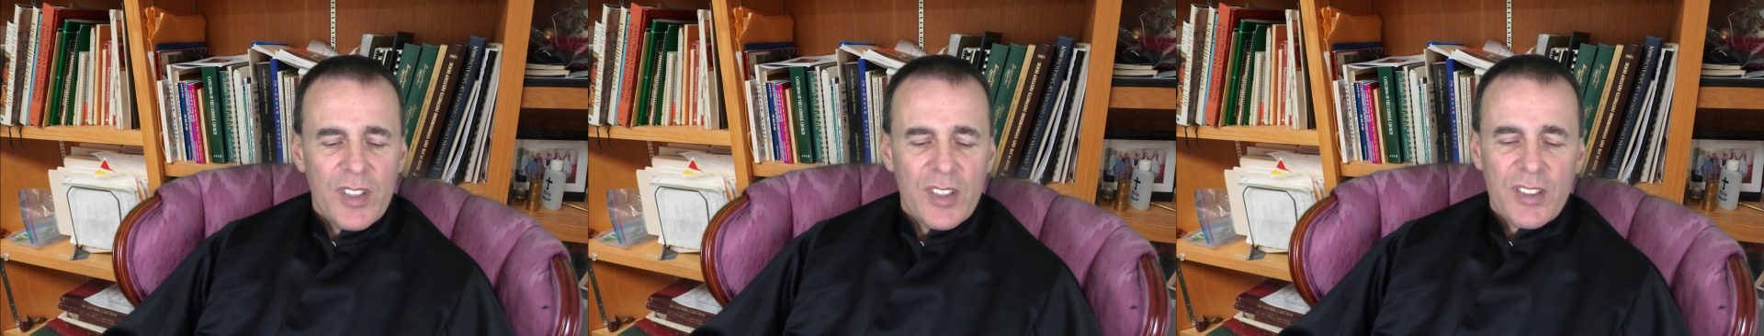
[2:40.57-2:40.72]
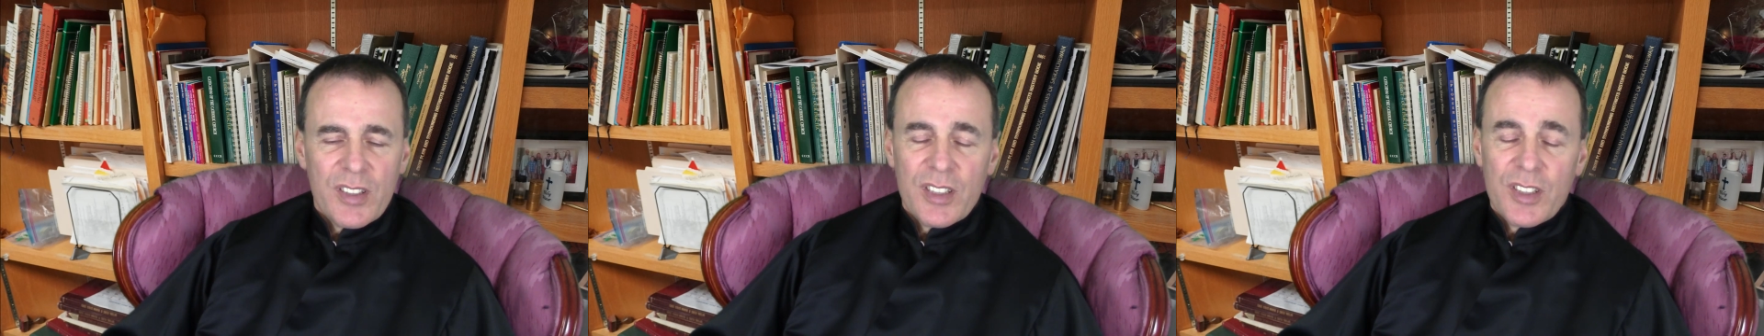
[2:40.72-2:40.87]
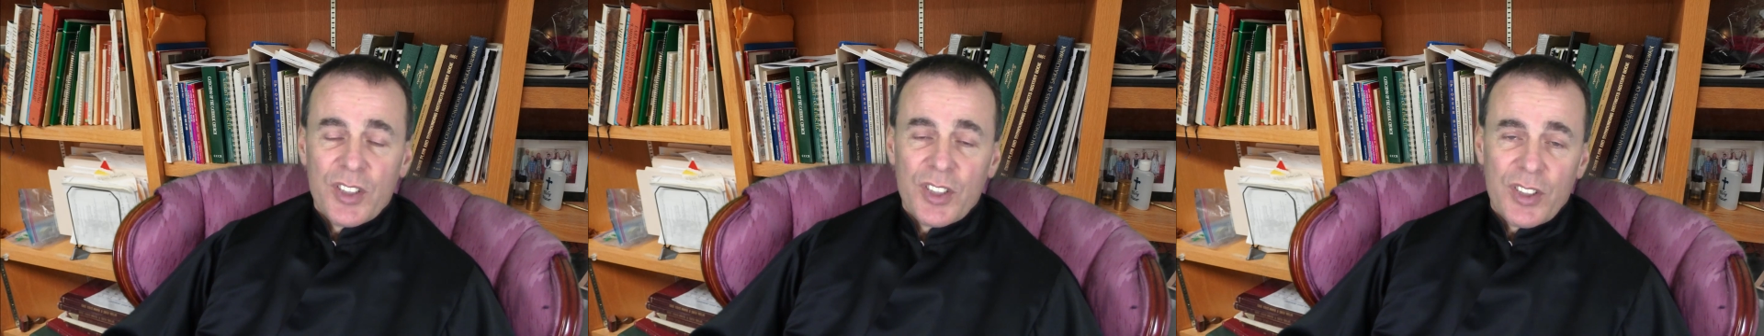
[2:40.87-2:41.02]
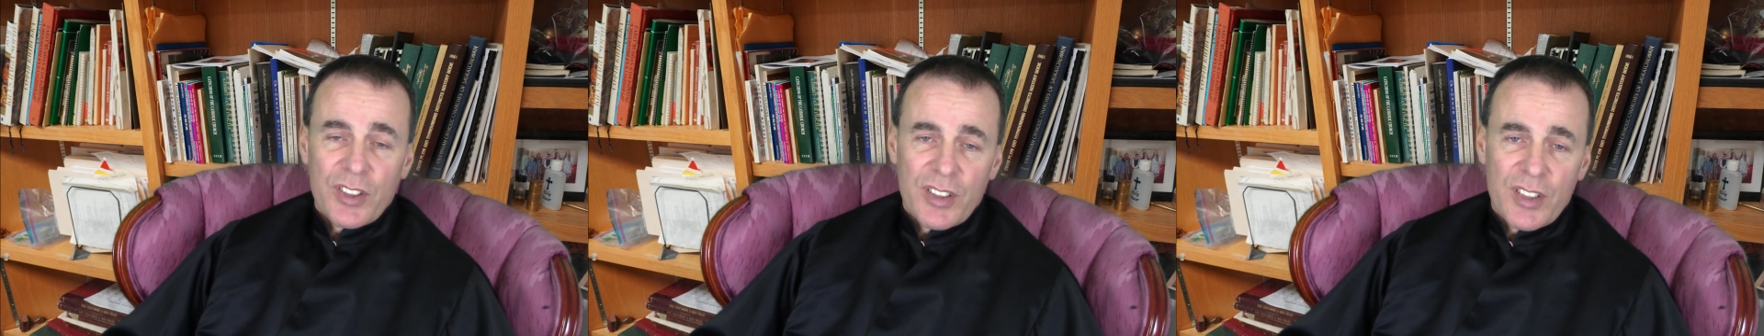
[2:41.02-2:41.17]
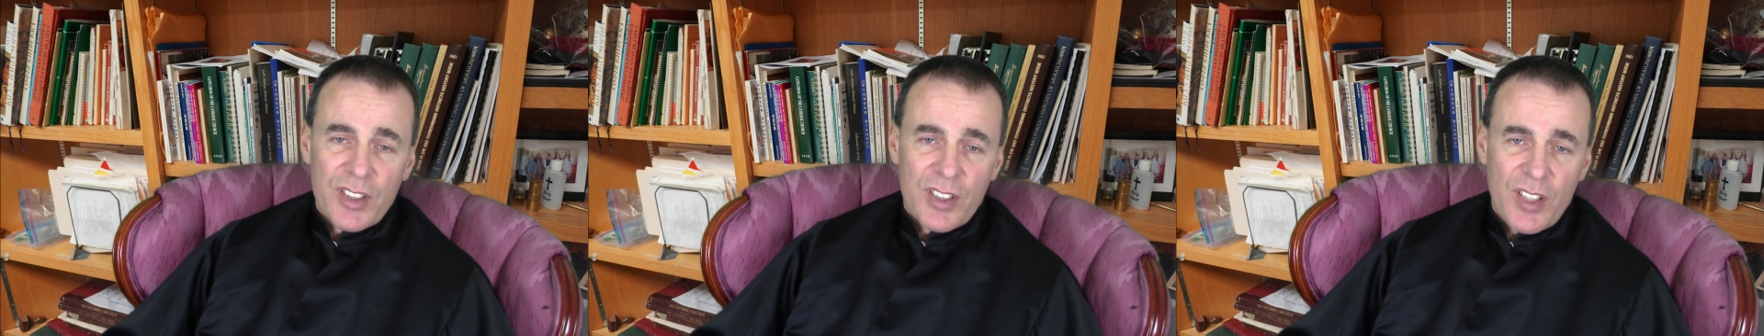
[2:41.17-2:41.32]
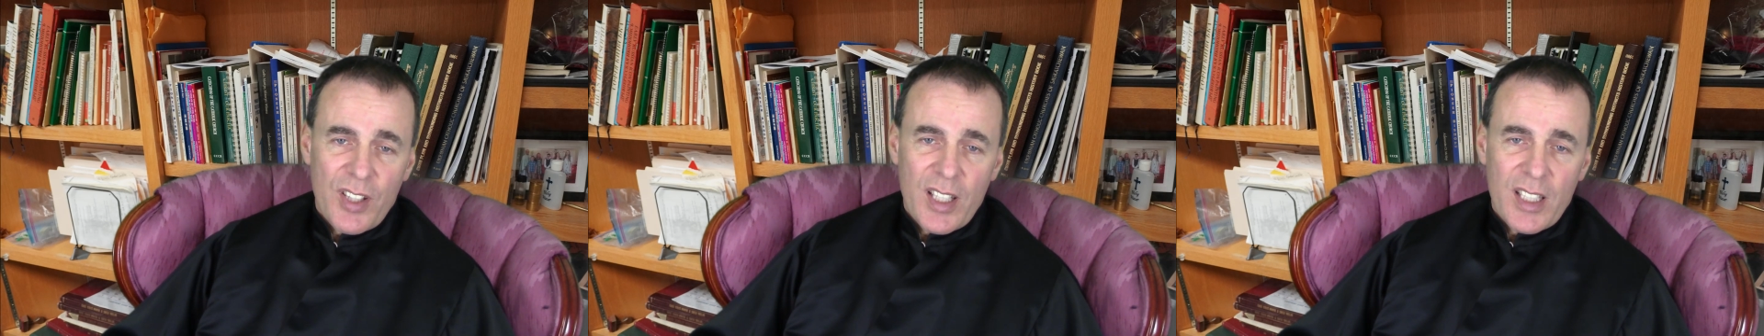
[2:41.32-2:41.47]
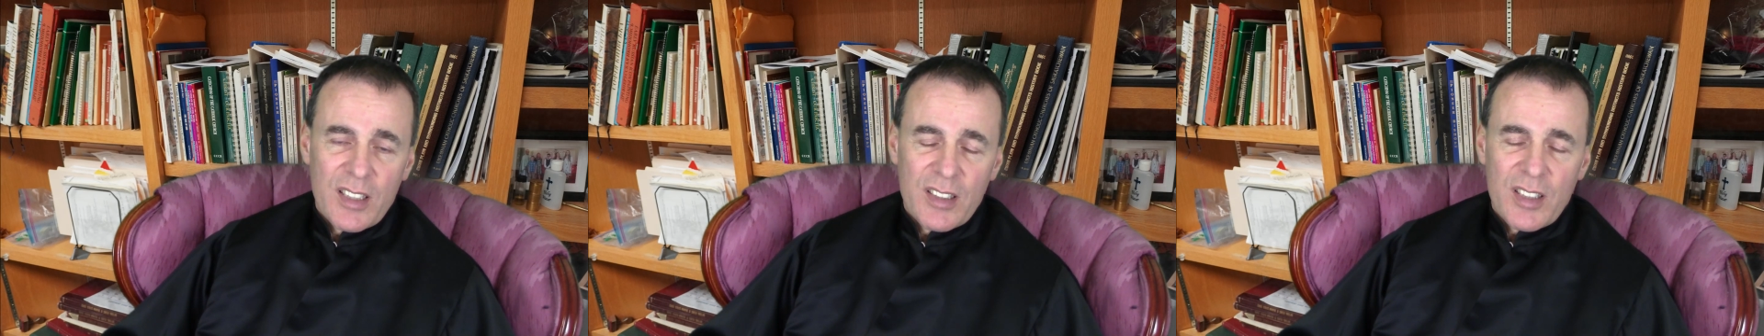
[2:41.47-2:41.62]
there's
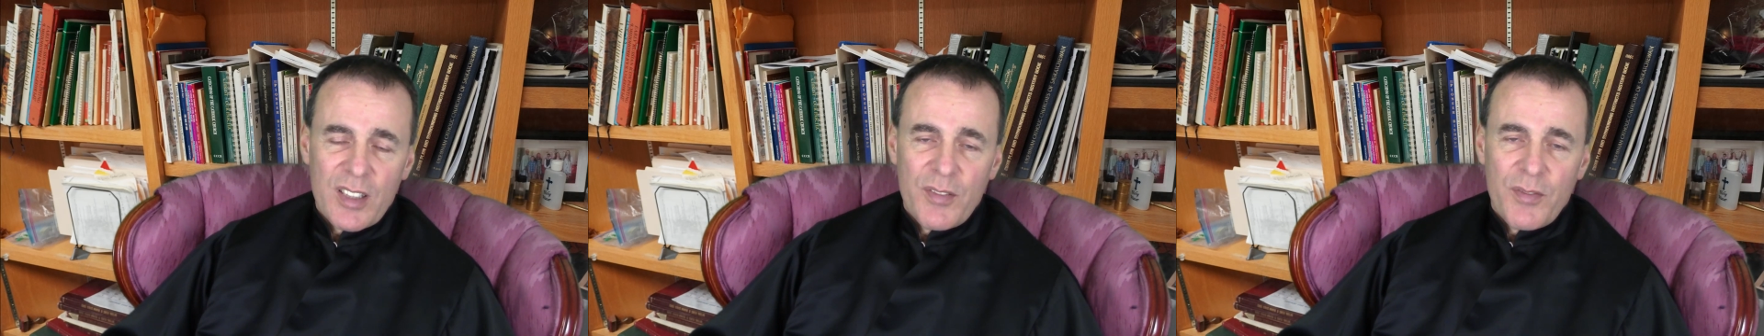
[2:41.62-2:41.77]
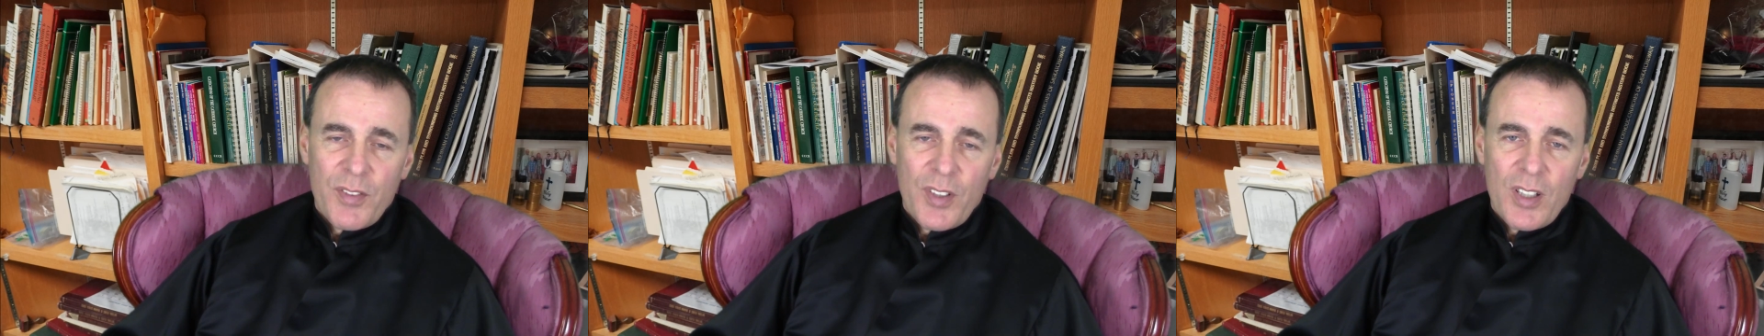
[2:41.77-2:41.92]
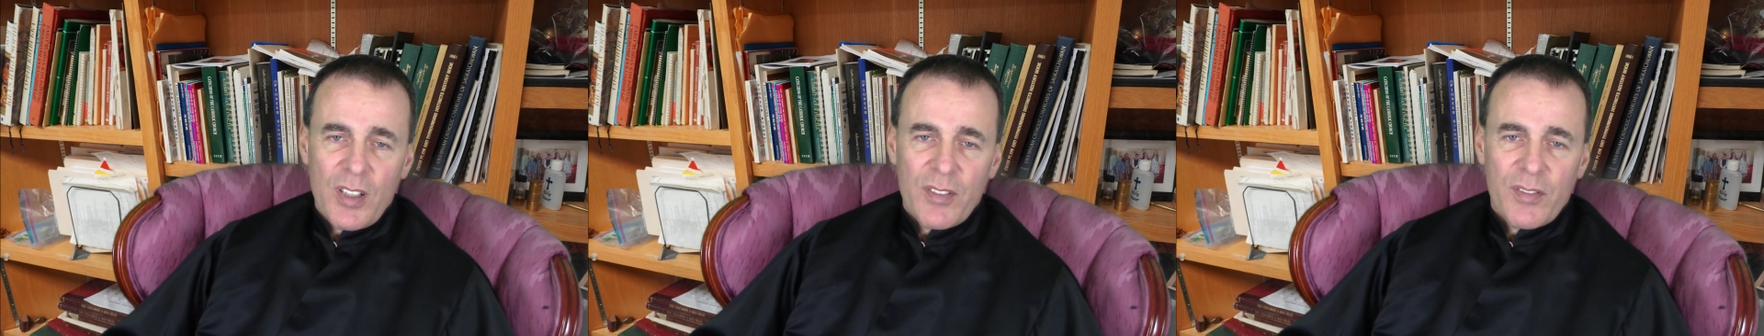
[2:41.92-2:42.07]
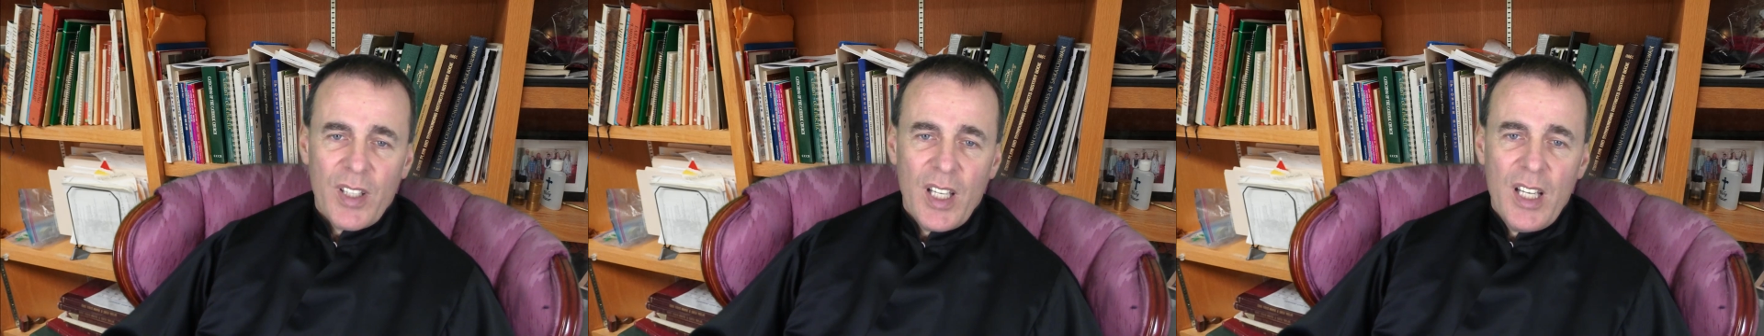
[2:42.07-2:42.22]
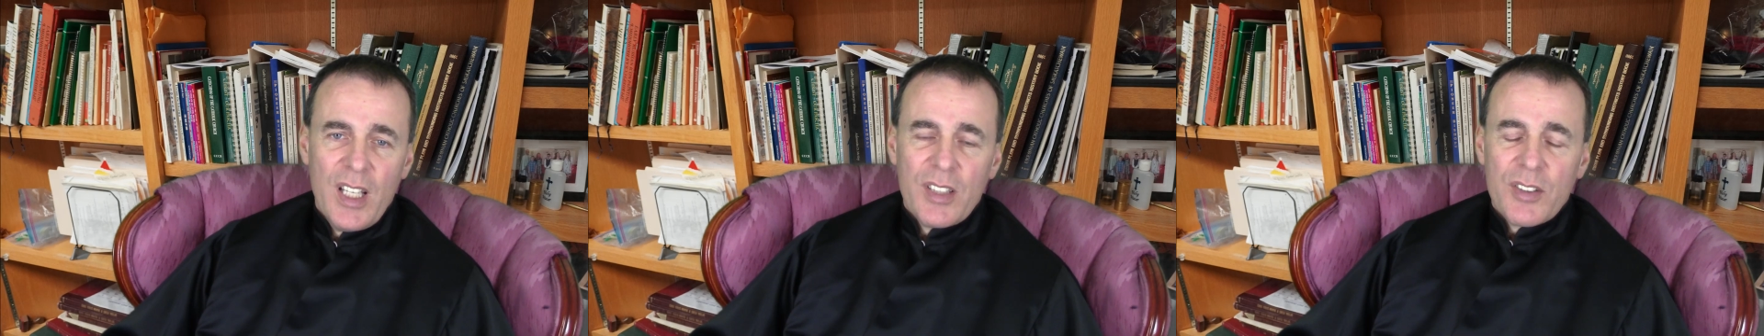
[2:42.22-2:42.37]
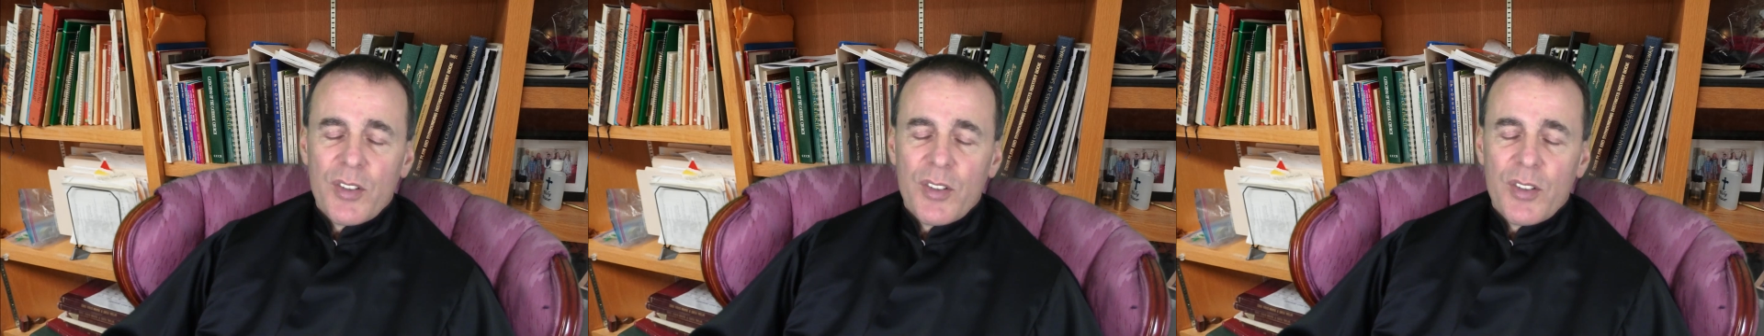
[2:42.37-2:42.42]
insurance things involved.